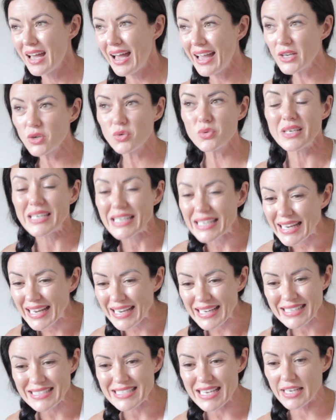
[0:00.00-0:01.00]
I don't
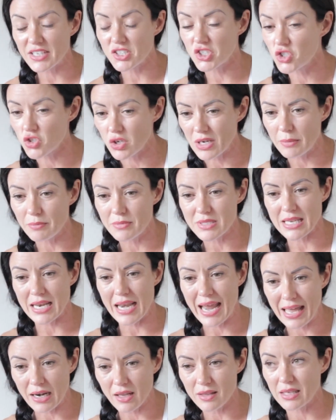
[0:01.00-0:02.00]
need extremes
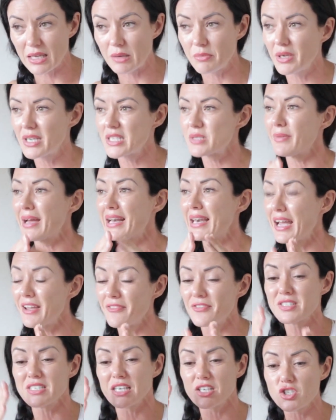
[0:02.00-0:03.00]
in anything because my
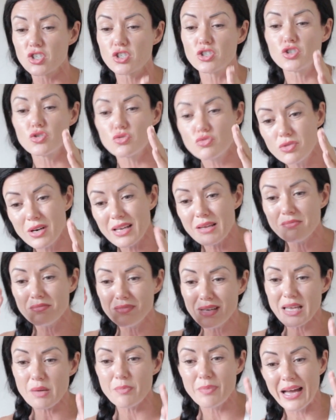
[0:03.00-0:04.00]
life is
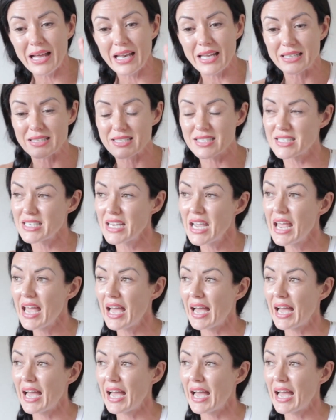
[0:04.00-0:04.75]
extremely balanced.